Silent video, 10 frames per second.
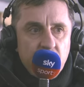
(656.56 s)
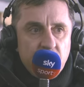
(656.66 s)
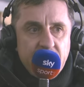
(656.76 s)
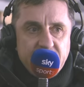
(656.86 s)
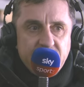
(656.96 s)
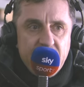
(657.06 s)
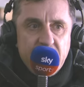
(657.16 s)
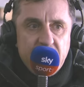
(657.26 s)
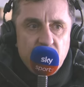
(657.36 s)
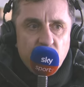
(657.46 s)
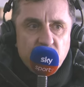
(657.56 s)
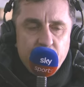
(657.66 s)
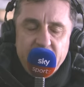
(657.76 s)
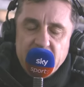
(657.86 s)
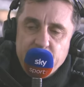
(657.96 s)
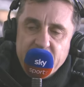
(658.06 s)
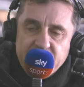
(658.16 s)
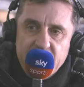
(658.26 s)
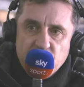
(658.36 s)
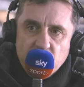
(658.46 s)
like you say, you know, there's a big
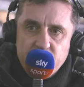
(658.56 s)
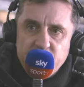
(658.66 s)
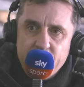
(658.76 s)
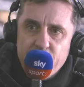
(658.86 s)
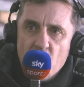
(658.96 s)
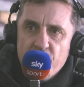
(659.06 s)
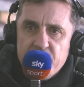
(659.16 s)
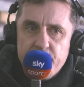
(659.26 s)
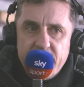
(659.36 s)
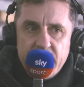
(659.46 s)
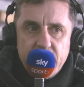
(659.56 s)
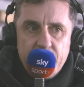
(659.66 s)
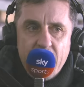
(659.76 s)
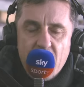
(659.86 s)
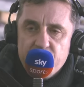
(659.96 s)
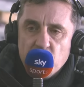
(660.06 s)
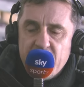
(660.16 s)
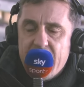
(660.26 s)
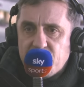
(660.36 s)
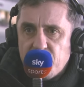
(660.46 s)
expectation on him. He's been bought for a big amount of
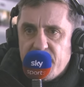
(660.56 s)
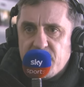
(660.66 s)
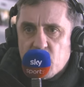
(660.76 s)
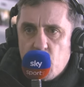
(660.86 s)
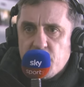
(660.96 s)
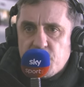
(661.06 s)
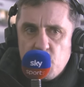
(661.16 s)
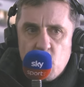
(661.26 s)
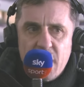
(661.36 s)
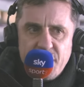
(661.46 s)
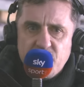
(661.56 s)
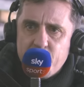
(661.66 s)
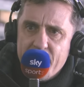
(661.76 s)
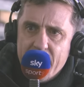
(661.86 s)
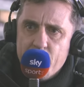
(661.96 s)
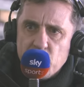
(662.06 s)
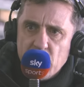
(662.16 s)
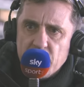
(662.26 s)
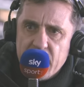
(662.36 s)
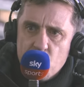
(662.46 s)
money. Arsenal fans are questioning why they spent that
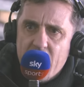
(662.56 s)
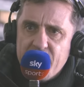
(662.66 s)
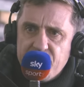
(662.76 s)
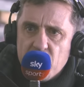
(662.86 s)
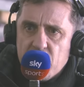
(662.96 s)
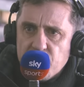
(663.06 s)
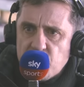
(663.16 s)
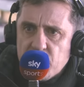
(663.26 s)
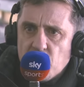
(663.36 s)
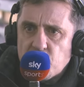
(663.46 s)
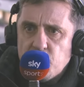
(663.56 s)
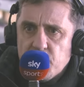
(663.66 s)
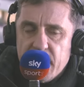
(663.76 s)
money on him, why they've not got someone